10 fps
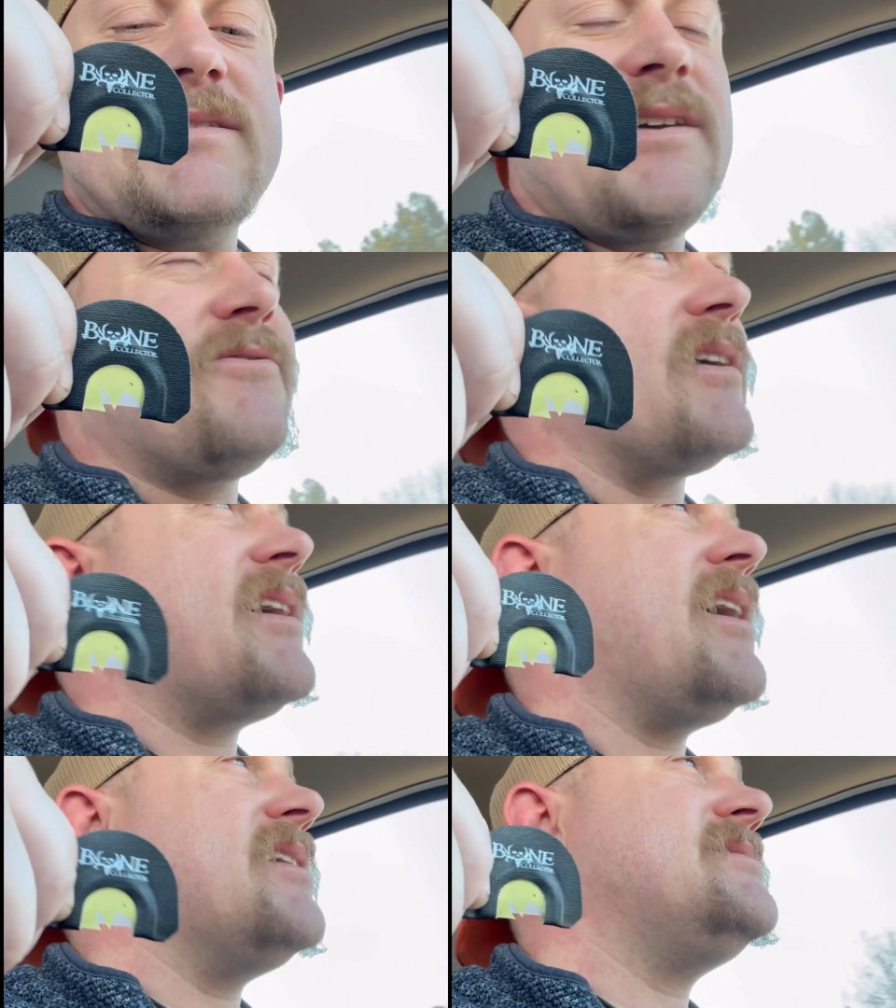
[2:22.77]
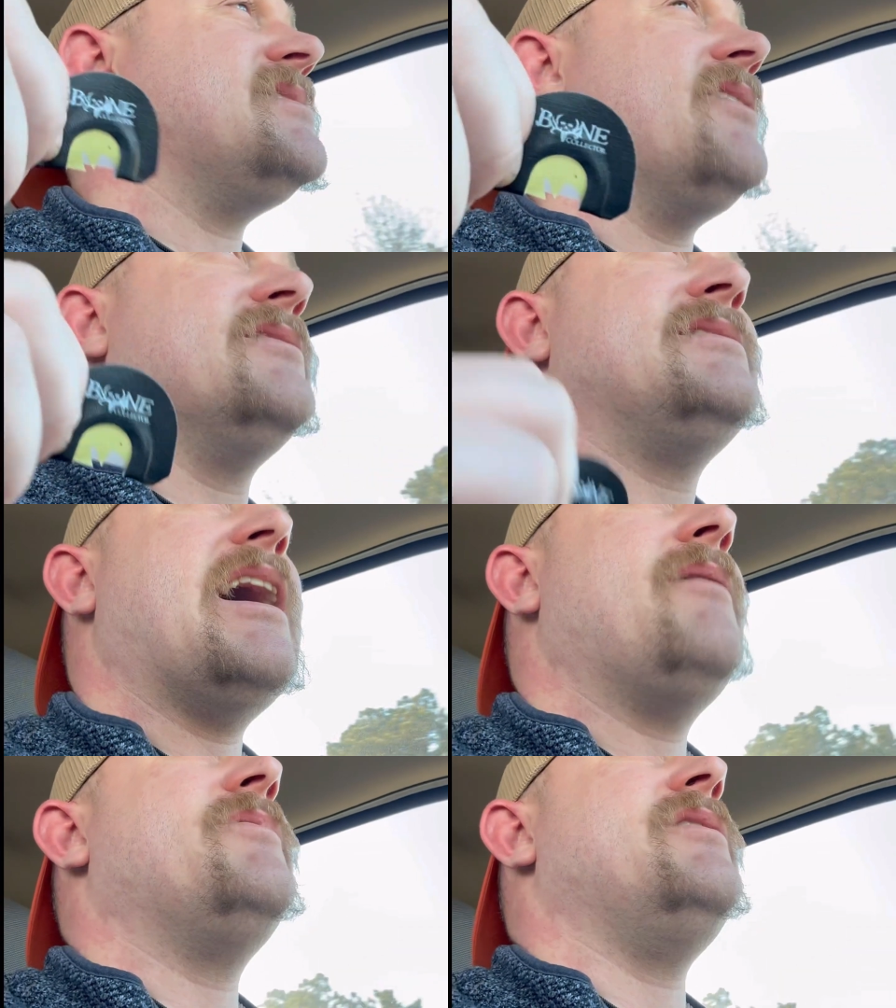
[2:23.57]
different cuts on the
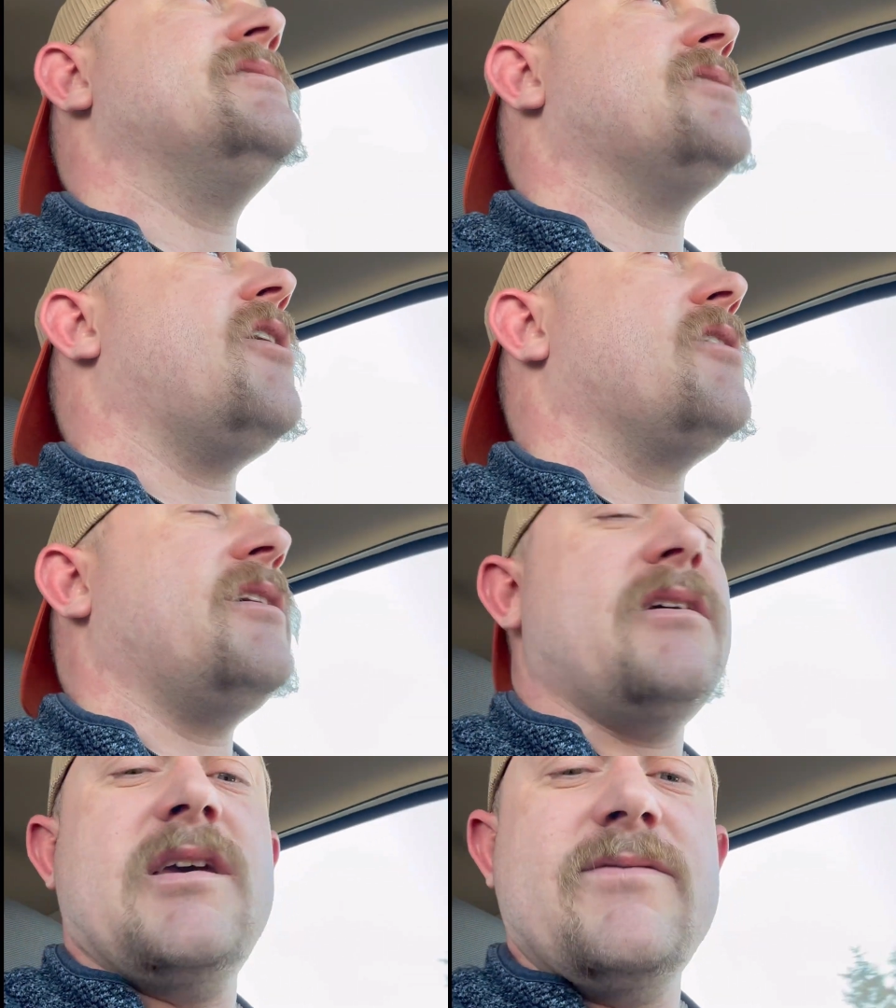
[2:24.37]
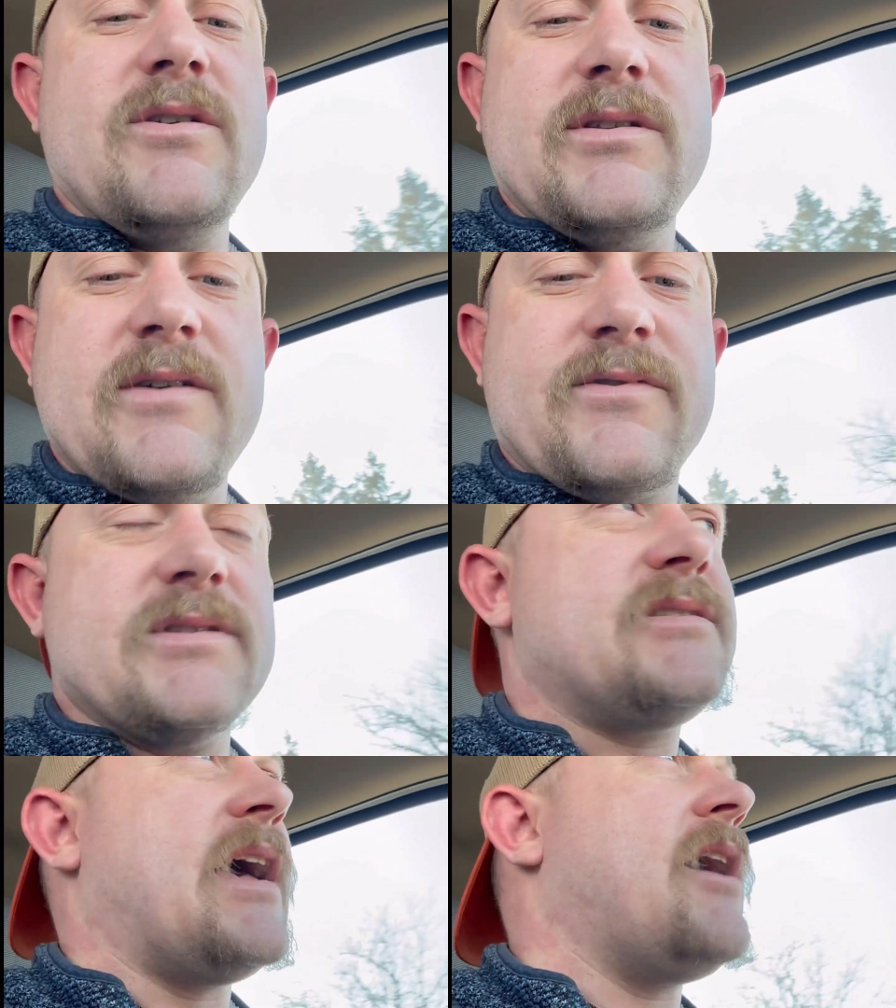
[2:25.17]
top of these are going to give you a different
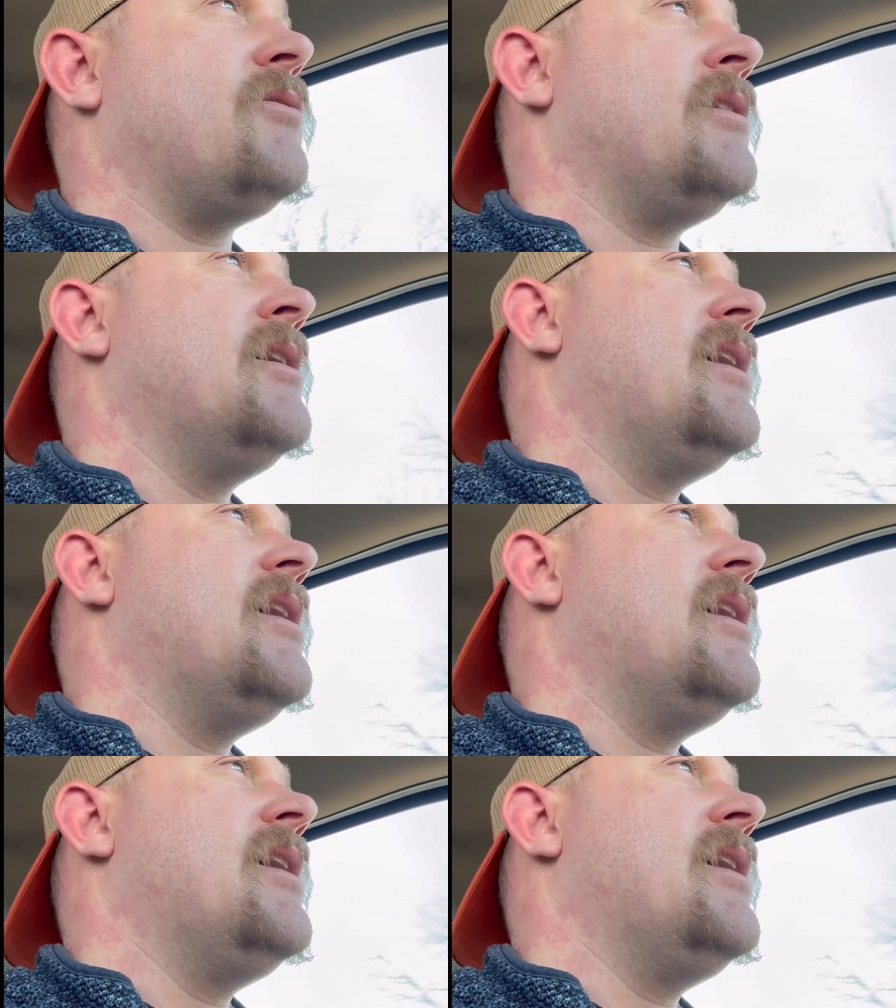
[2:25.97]
sound.